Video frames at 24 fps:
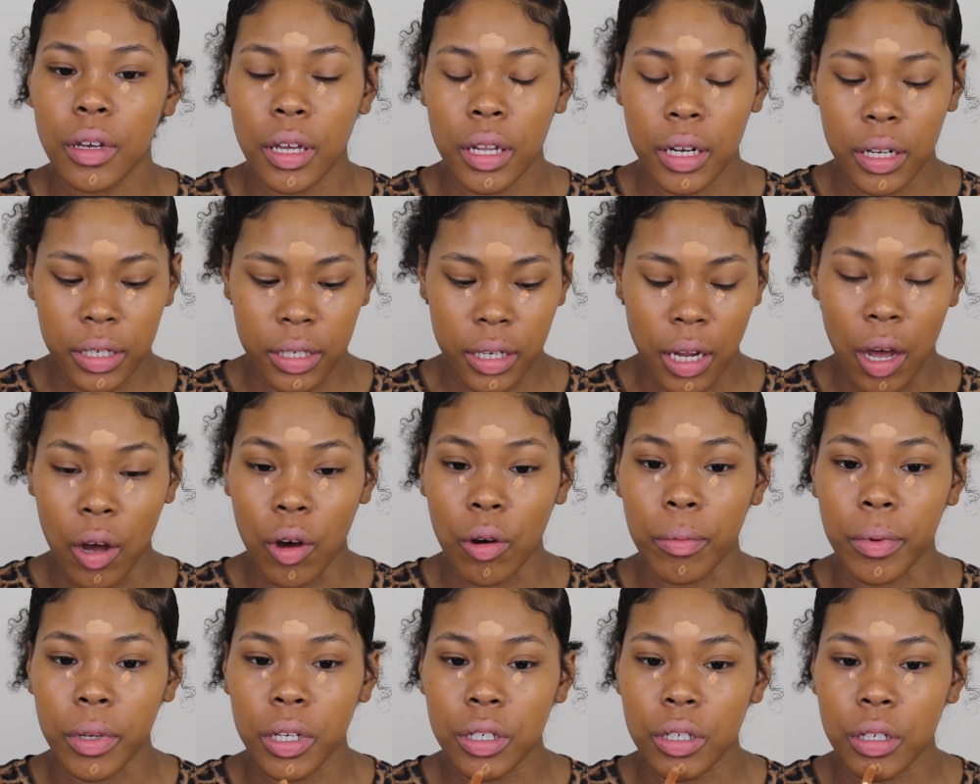and a dot
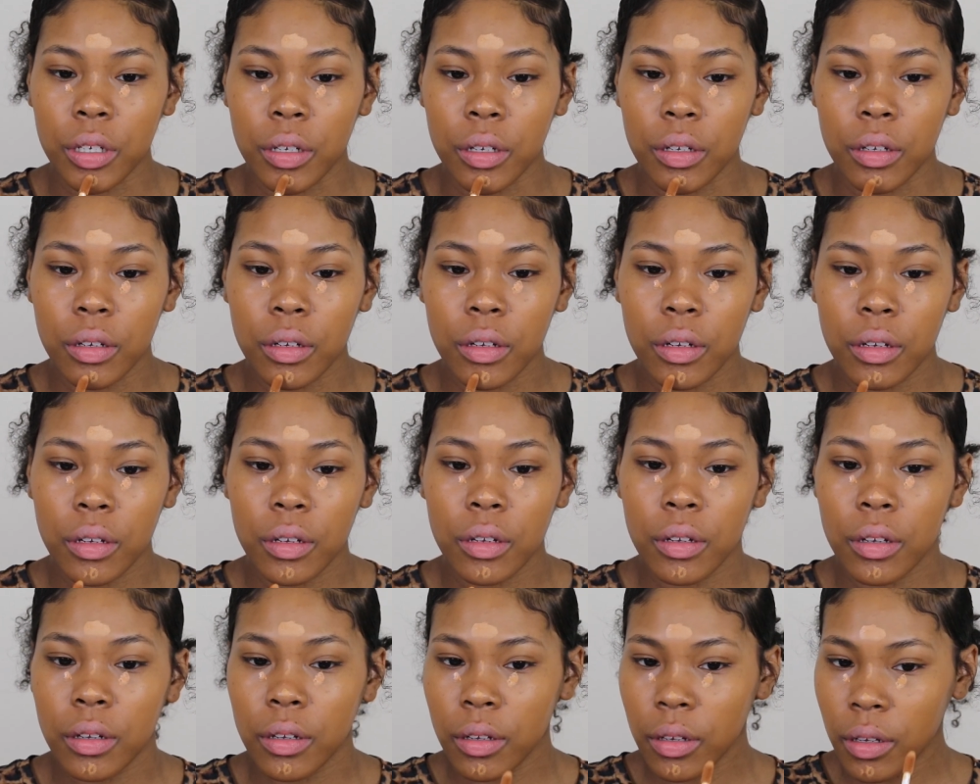on my chin.
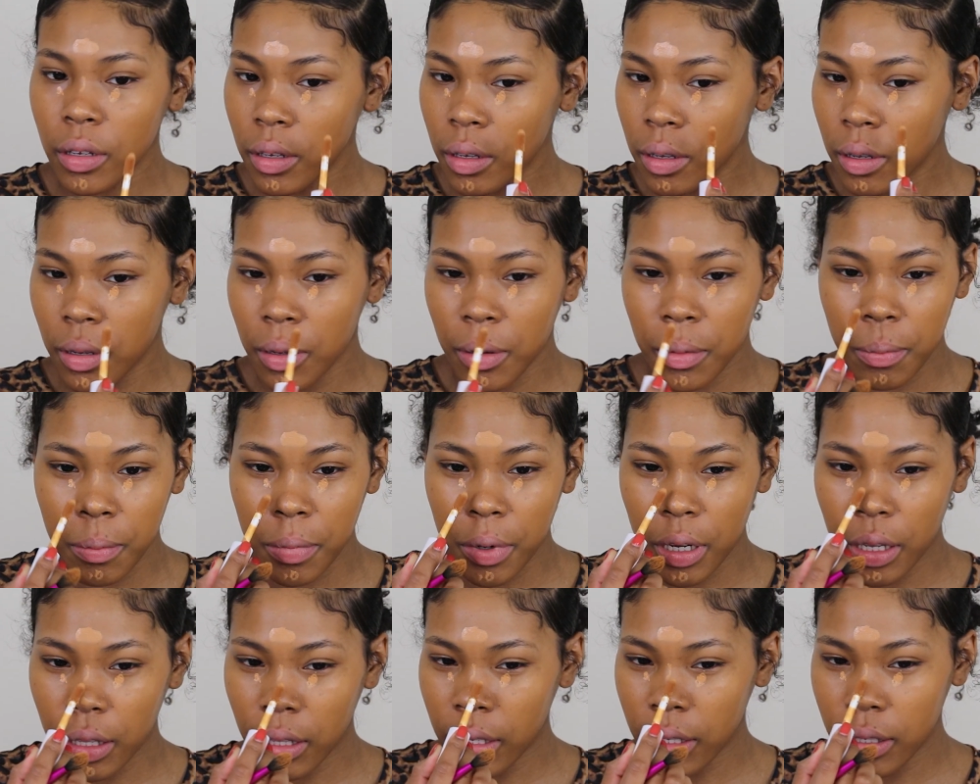
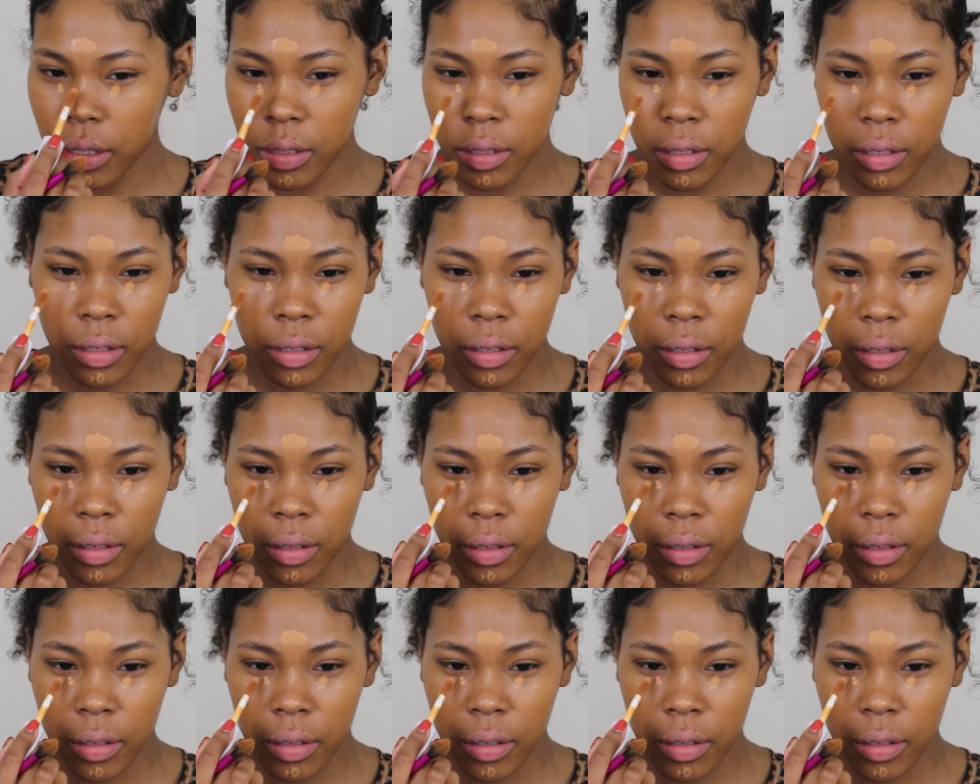But I like to